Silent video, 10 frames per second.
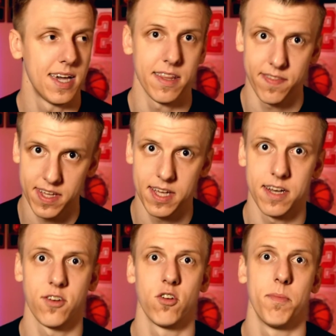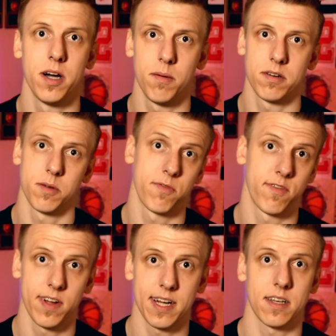And then you'll be able to
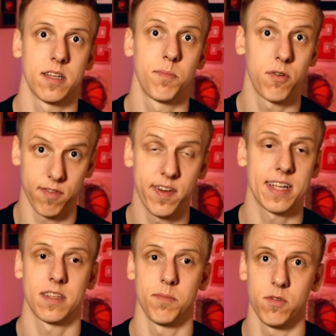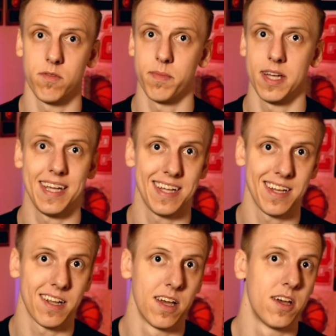perfect the movement
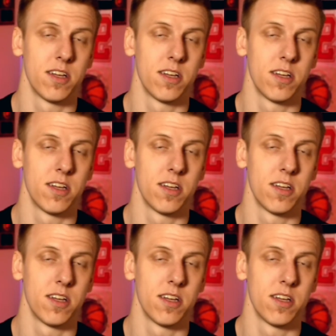and